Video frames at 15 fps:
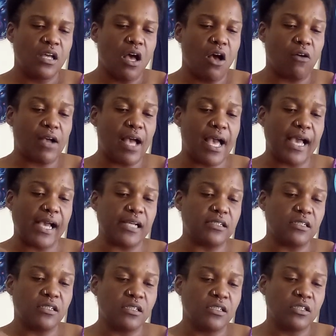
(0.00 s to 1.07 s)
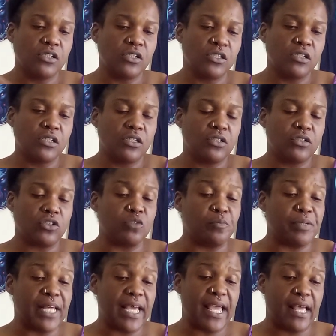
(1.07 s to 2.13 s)
Okay. To
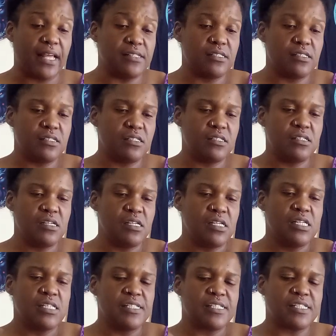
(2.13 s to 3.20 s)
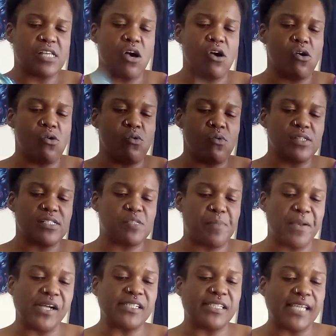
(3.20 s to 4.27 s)
plan. So
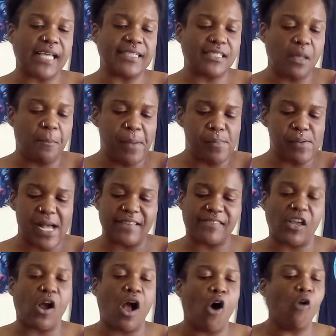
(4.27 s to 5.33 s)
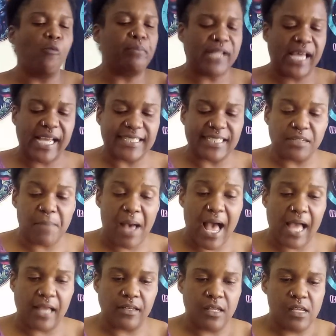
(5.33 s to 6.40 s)
Spirit says some people got their own plans in
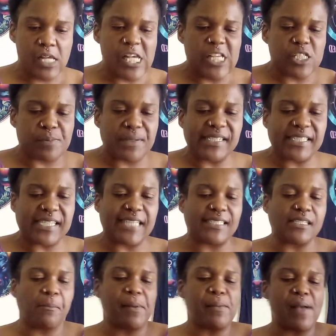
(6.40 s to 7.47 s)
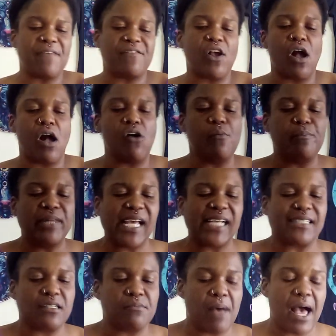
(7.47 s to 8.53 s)
mind. Spirit says some people have their own
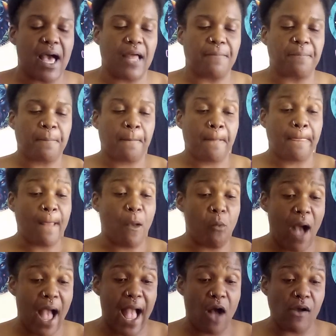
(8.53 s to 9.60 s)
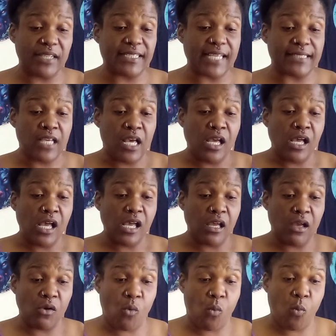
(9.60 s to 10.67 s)
plans in mind. Wow. It says,
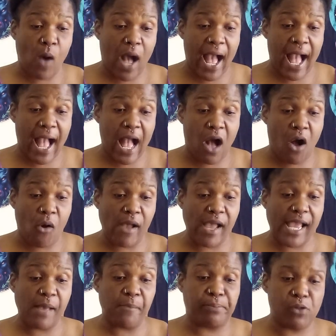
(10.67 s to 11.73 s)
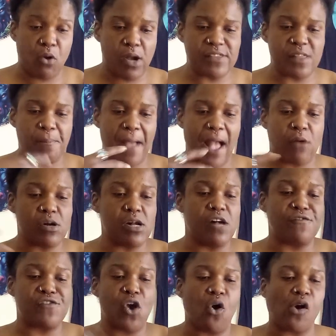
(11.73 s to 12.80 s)
wow. Employ the power
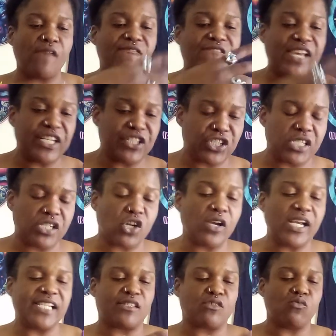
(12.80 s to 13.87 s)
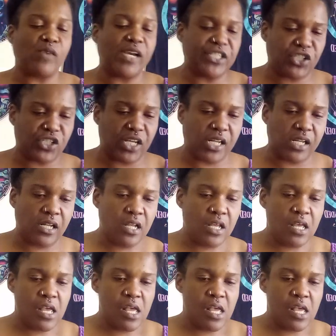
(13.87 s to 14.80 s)
of your vision, your intuition,